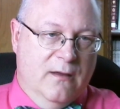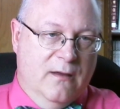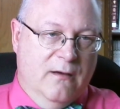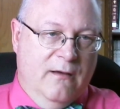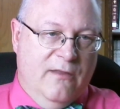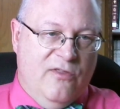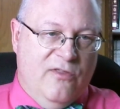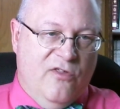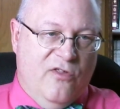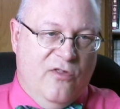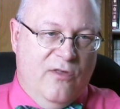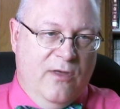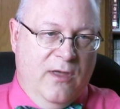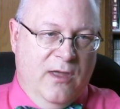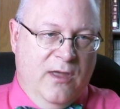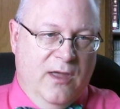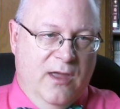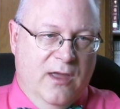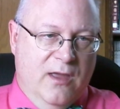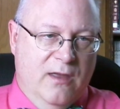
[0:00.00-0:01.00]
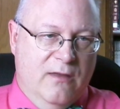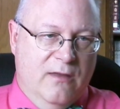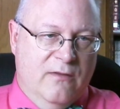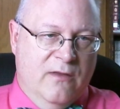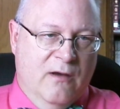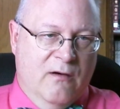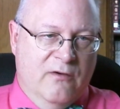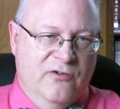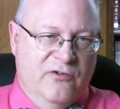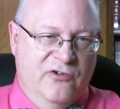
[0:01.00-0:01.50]
Let's see,
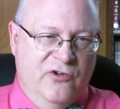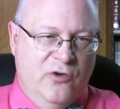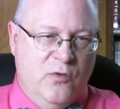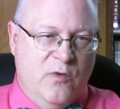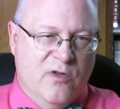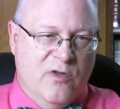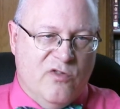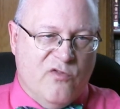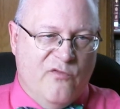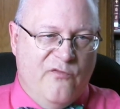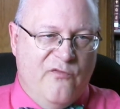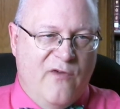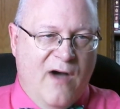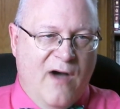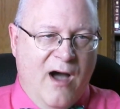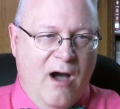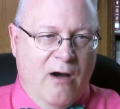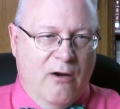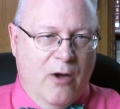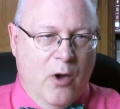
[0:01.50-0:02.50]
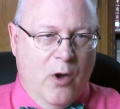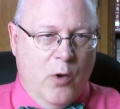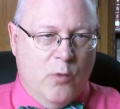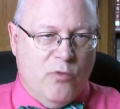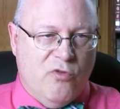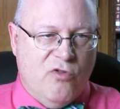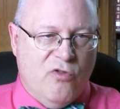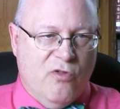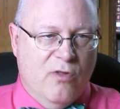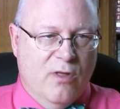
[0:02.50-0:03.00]
they are due as
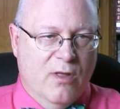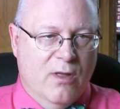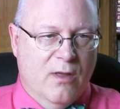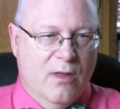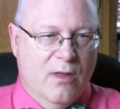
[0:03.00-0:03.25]
follows.